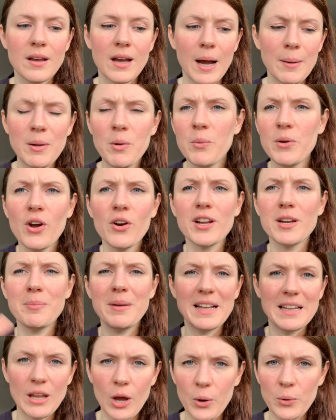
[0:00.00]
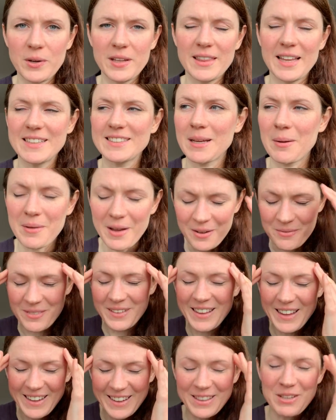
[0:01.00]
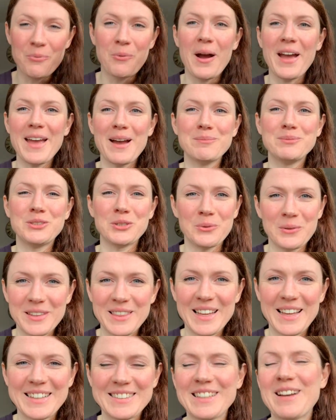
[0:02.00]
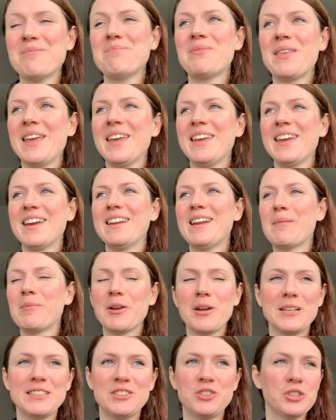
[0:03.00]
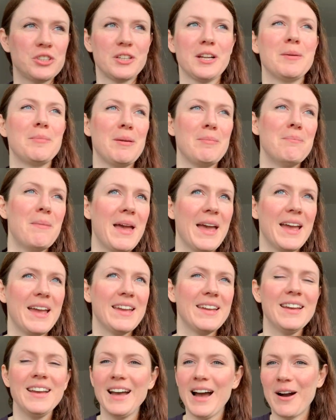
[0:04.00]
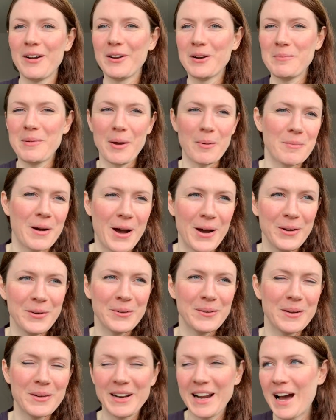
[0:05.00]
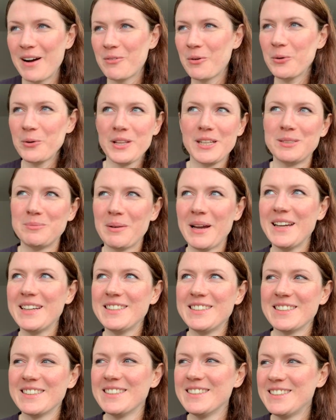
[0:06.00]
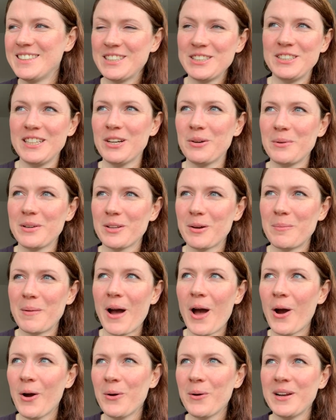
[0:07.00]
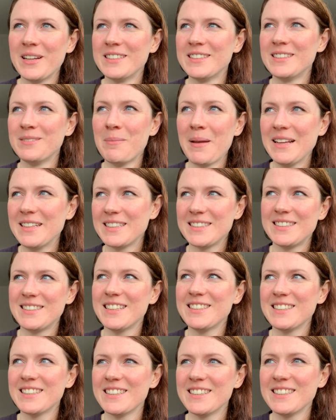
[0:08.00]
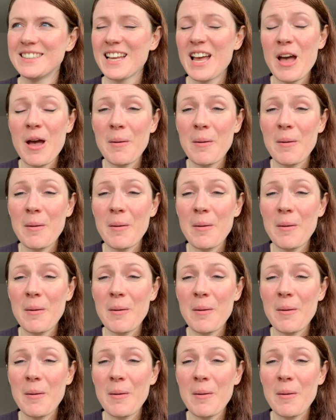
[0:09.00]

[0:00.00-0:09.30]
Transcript: I mean, we're not going to be alone in this. I'm like, the way I'm doing this, I'm thinking it's just going to be me. I'm going to be on my own. I'm going to have all these patients to deal with on my own and make decisions.